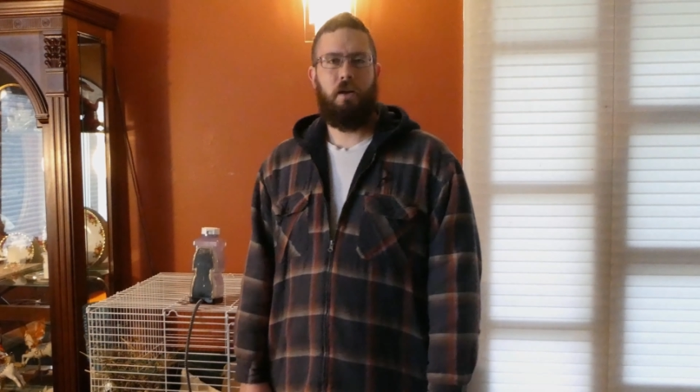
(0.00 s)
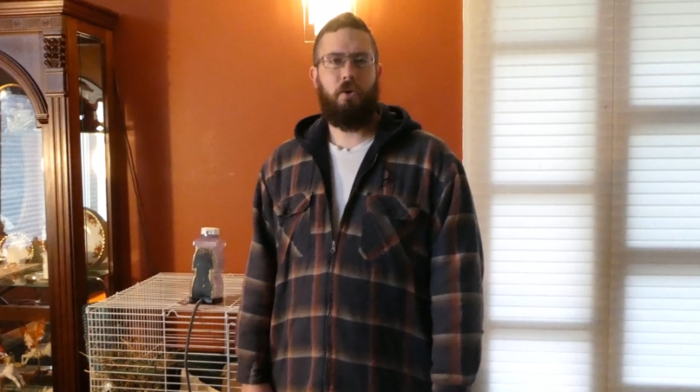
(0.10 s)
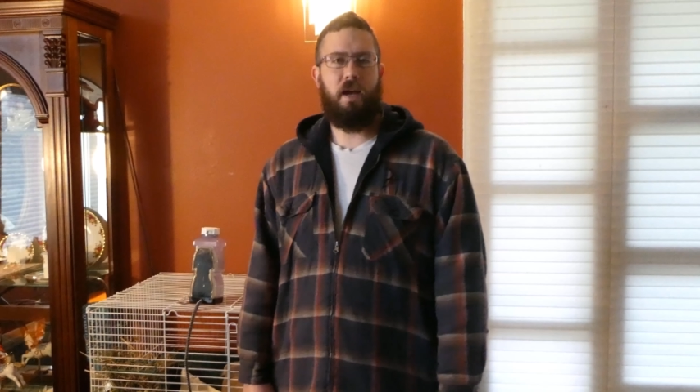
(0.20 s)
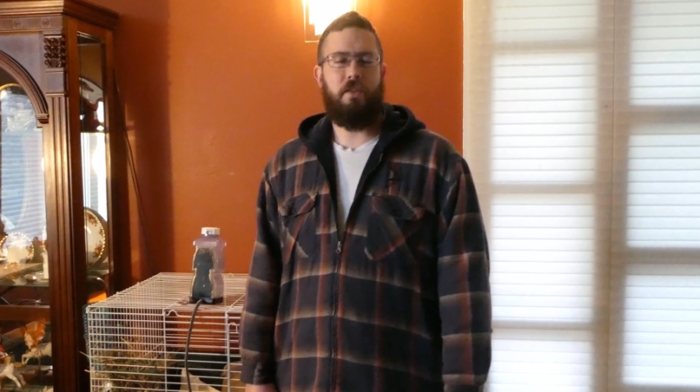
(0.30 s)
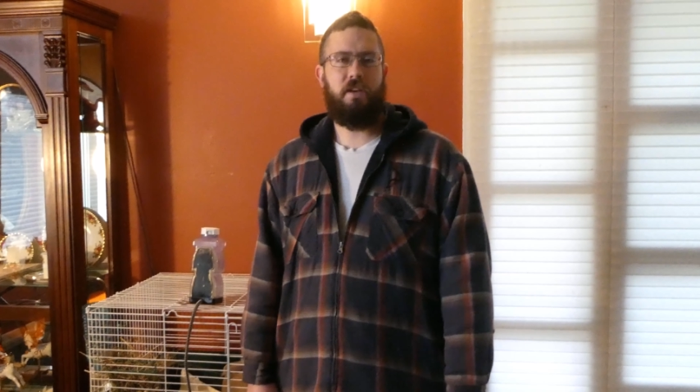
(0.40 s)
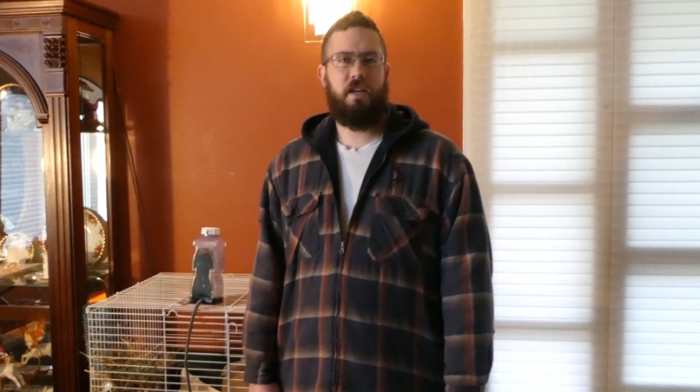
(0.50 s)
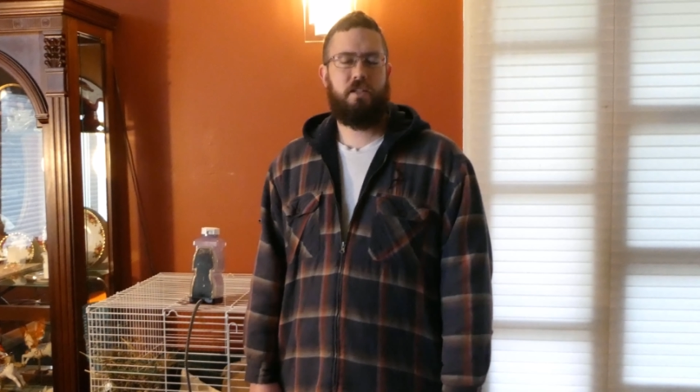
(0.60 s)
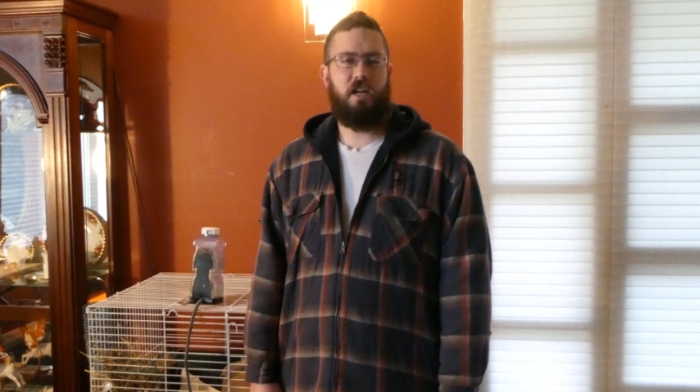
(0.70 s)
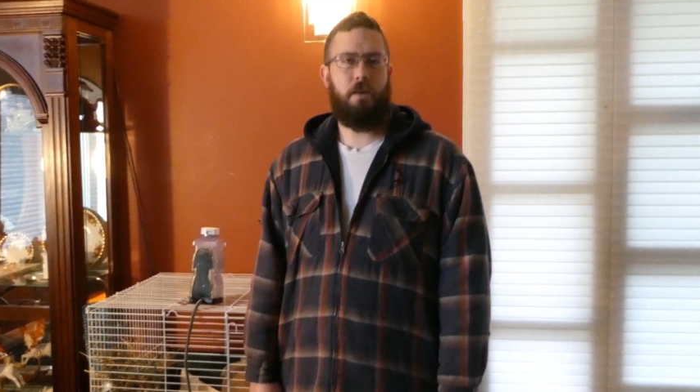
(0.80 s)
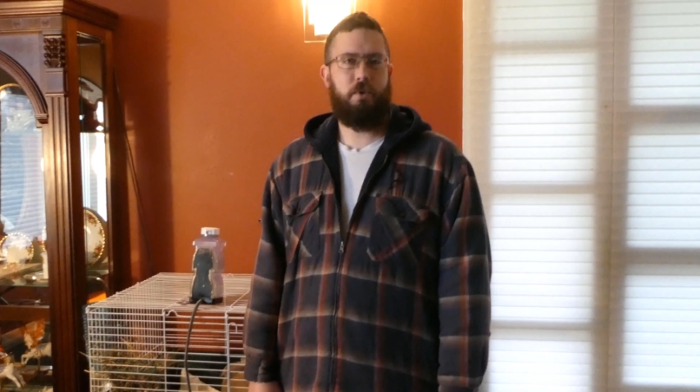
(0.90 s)
Okay, the
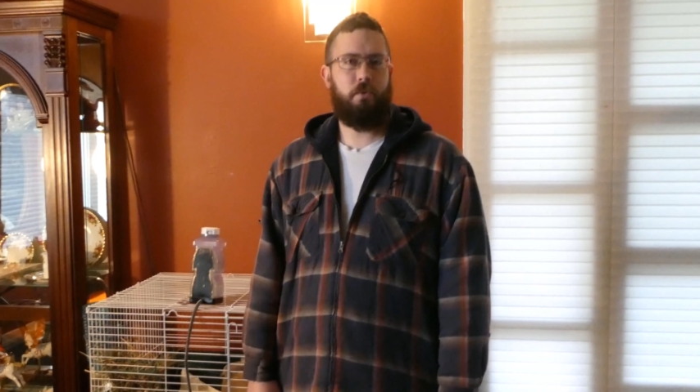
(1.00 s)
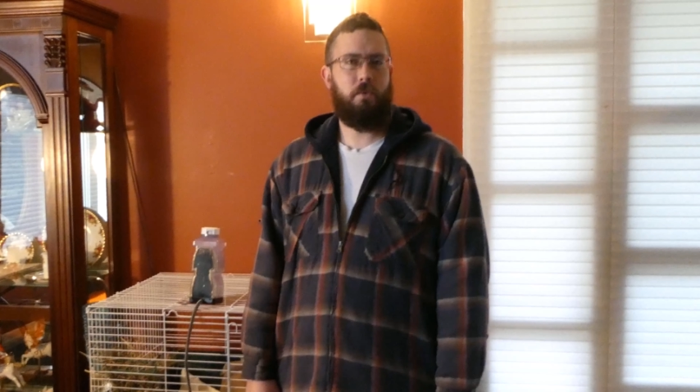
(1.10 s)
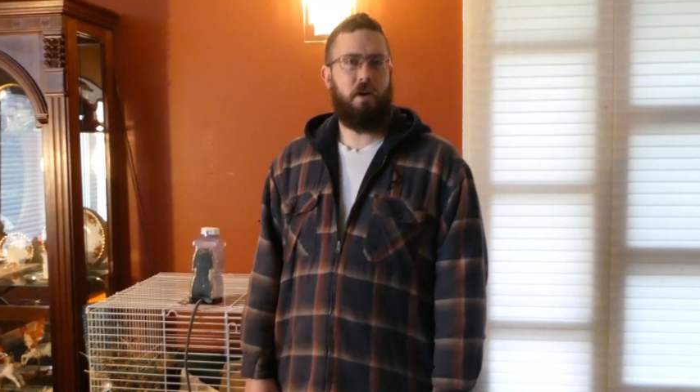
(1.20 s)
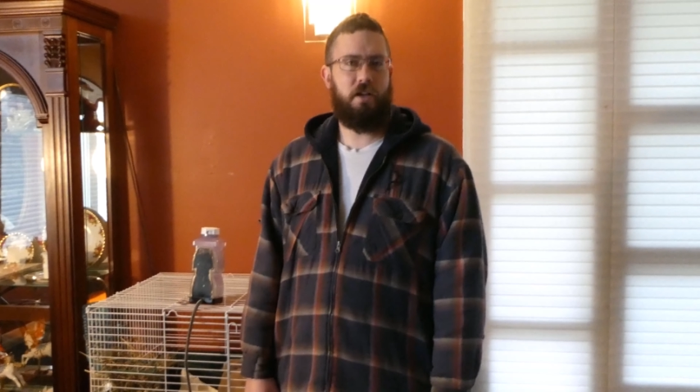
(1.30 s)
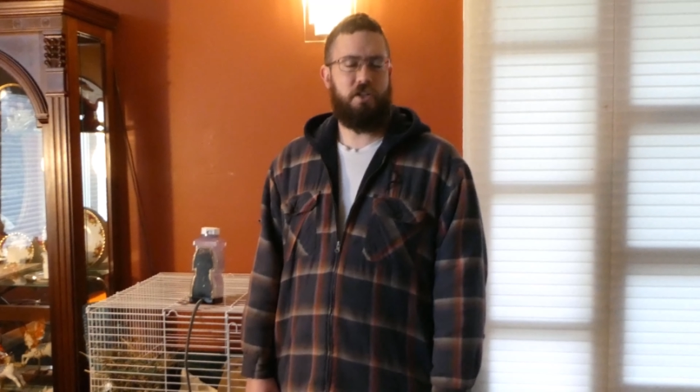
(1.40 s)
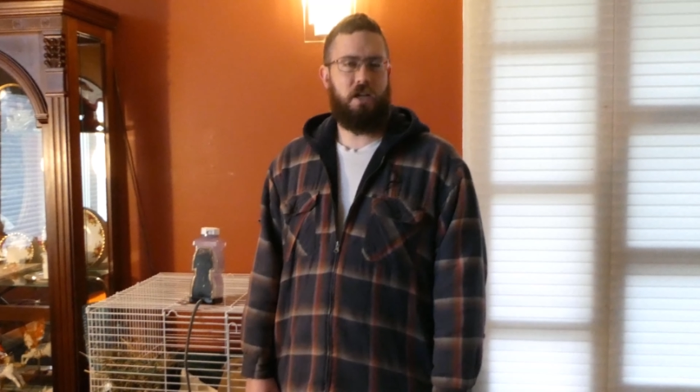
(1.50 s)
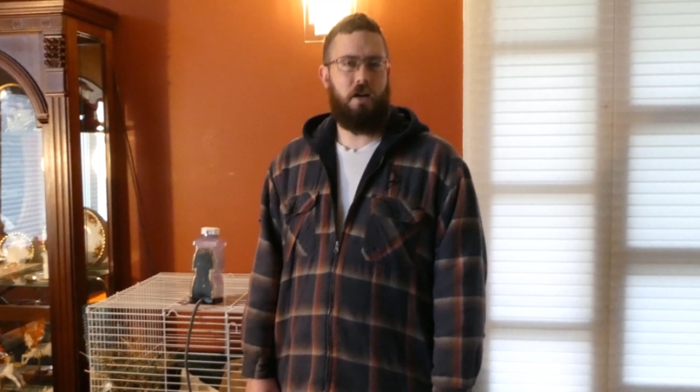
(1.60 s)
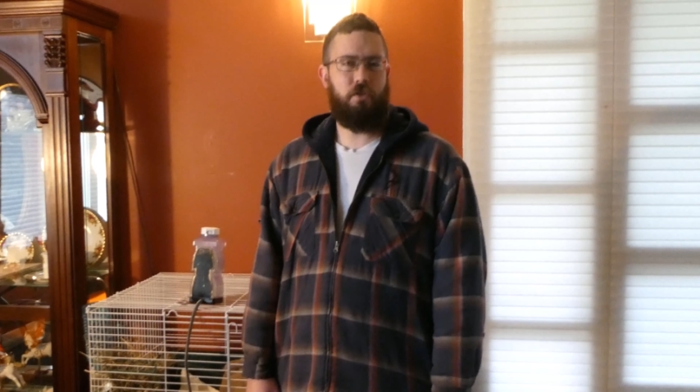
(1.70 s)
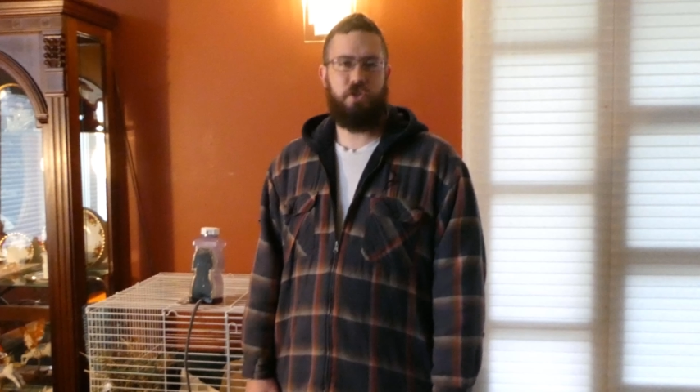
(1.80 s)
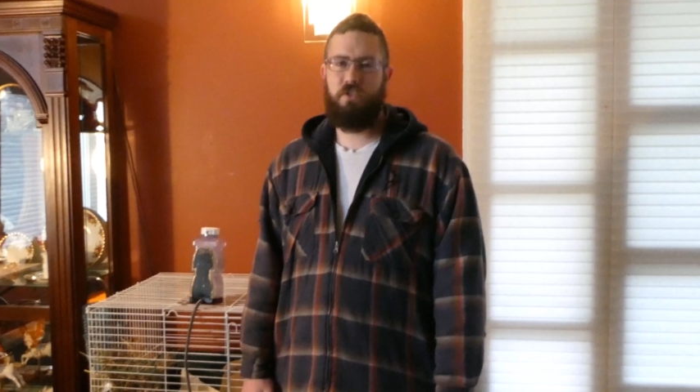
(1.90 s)
next topic we wanted to
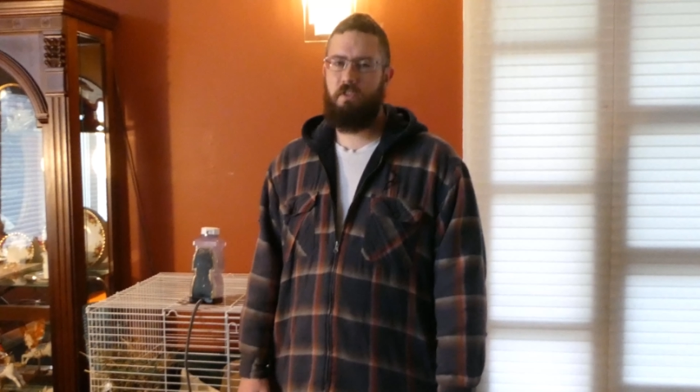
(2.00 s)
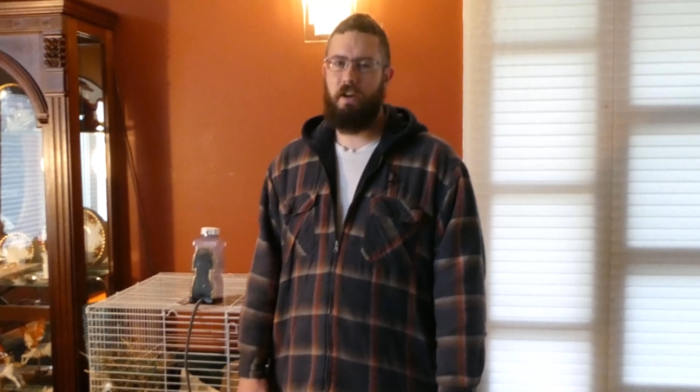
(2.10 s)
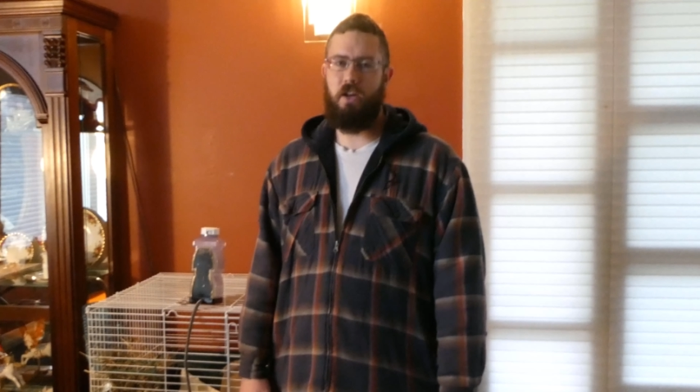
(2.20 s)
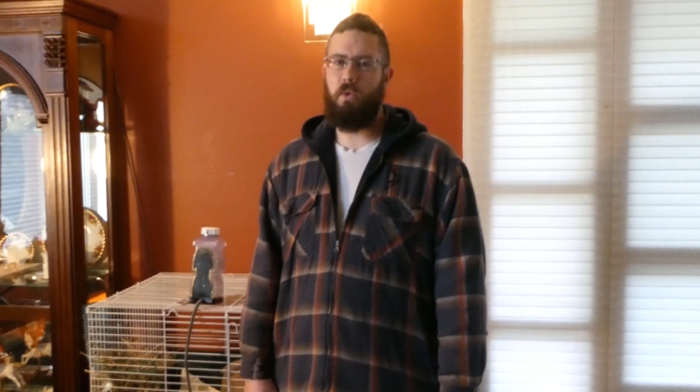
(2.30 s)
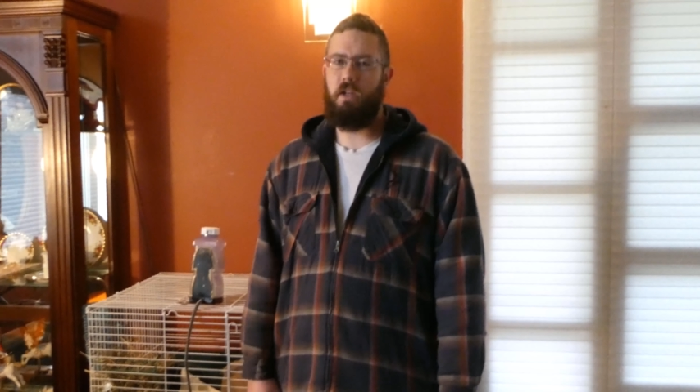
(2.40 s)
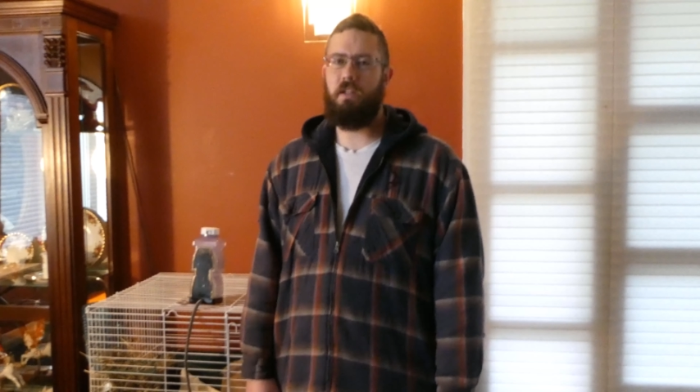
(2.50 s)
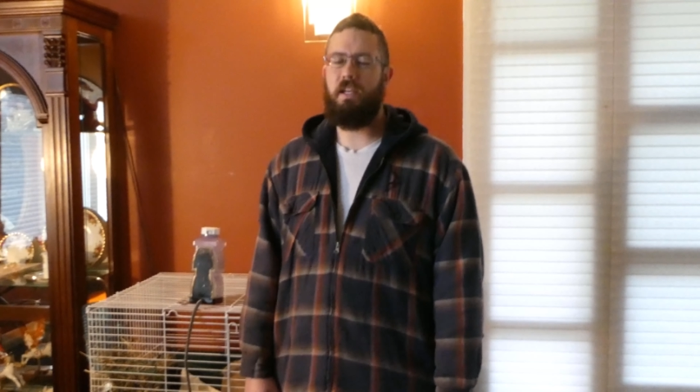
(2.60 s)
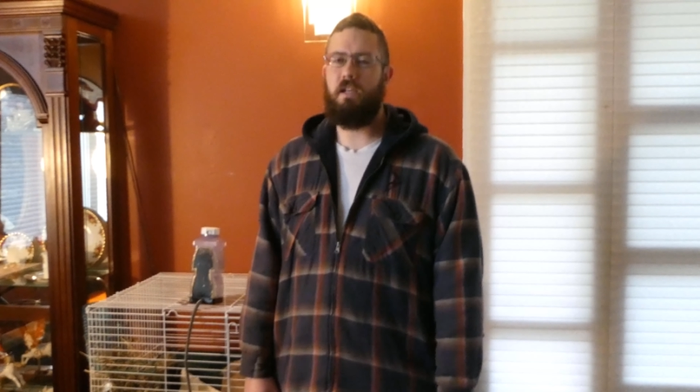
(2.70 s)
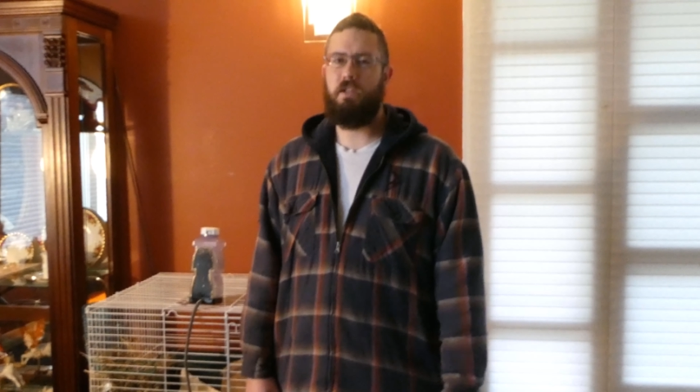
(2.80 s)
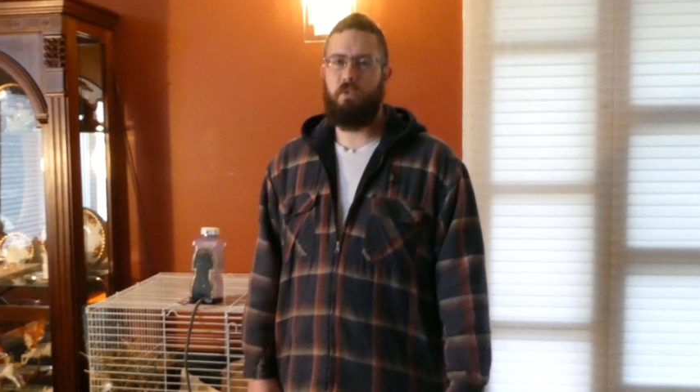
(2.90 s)
cover just very
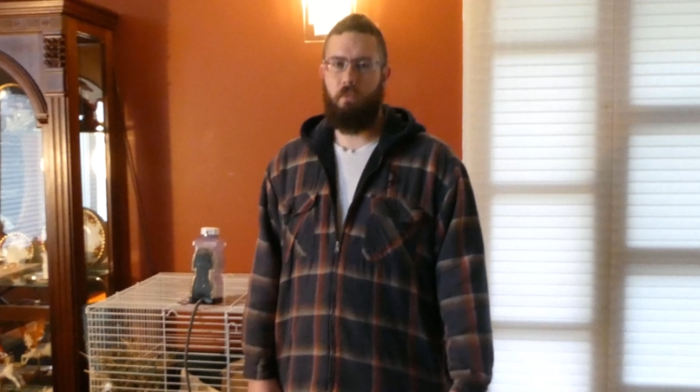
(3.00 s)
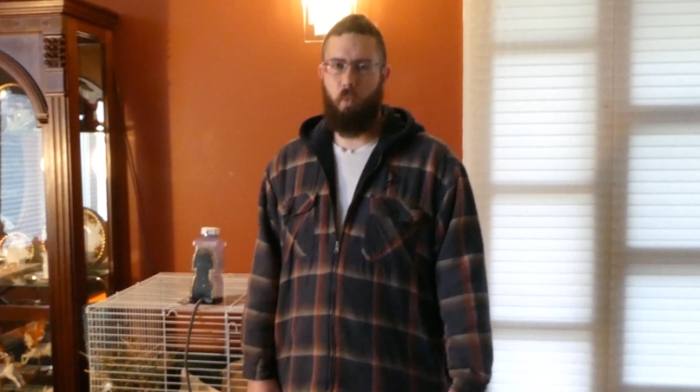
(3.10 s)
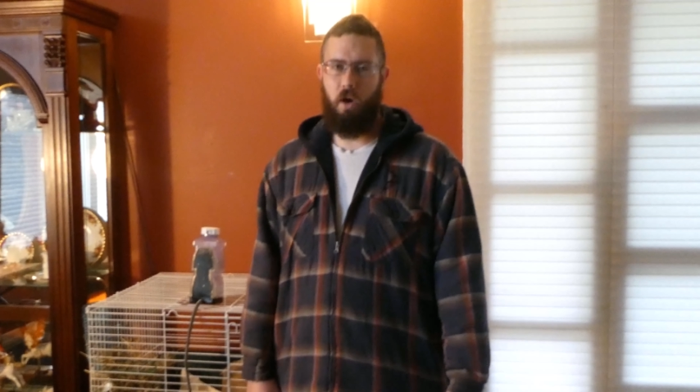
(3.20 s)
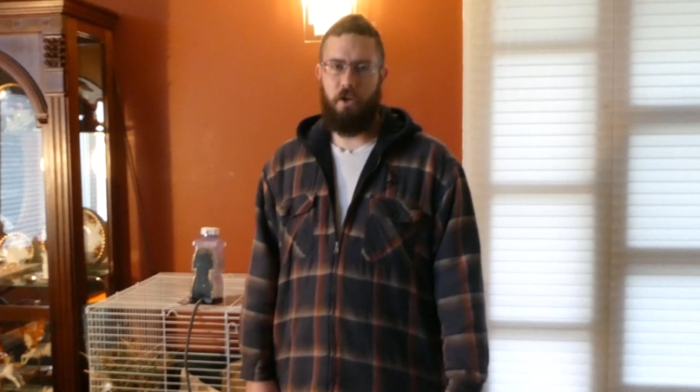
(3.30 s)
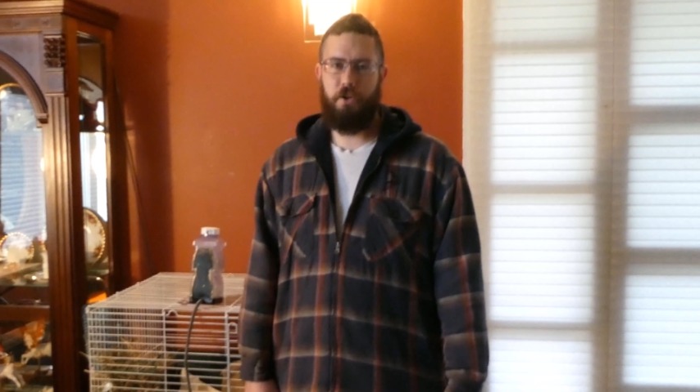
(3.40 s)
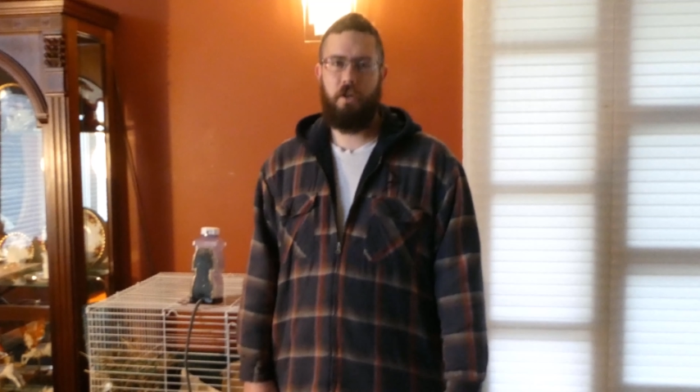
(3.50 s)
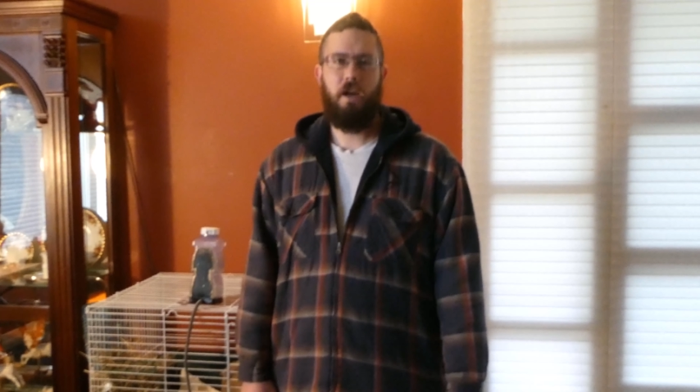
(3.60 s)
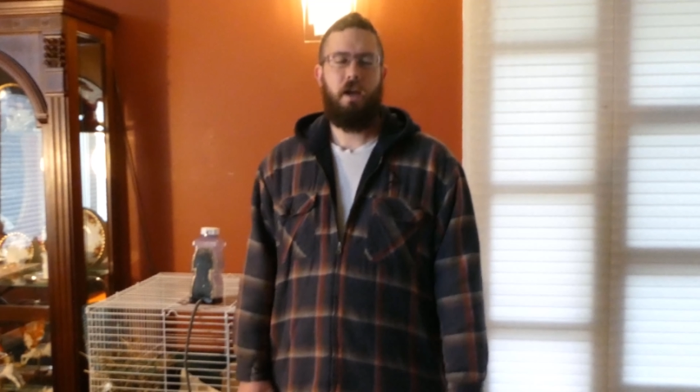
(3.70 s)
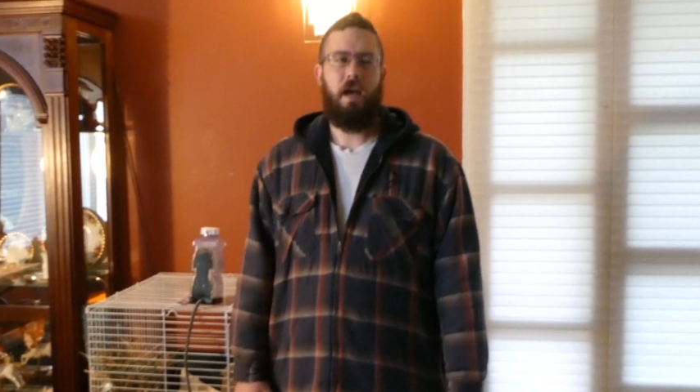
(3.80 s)
quickly is water,